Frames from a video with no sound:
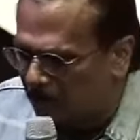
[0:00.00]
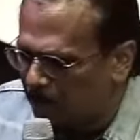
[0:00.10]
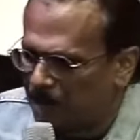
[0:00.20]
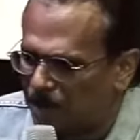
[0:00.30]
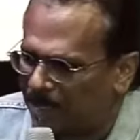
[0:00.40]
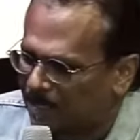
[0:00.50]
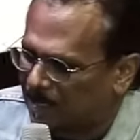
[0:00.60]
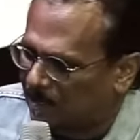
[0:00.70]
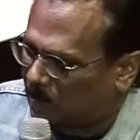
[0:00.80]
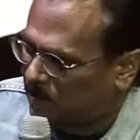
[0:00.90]
a big bank
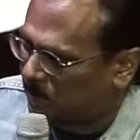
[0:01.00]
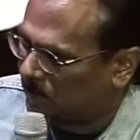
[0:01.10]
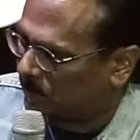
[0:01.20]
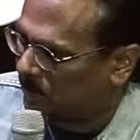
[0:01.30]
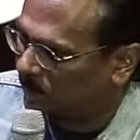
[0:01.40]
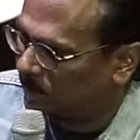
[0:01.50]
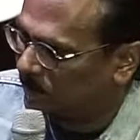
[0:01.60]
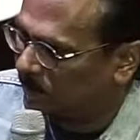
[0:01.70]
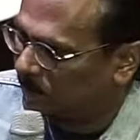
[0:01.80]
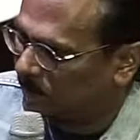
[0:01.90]
account.
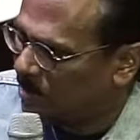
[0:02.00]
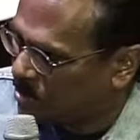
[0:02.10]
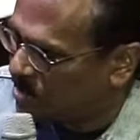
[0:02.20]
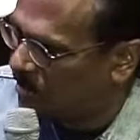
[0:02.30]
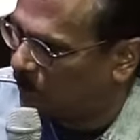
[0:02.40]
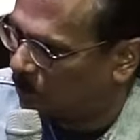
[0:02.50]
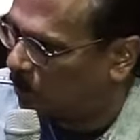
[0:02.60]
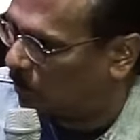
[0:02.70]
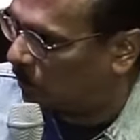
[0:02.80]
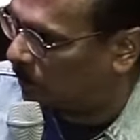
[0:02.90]
It is sinful.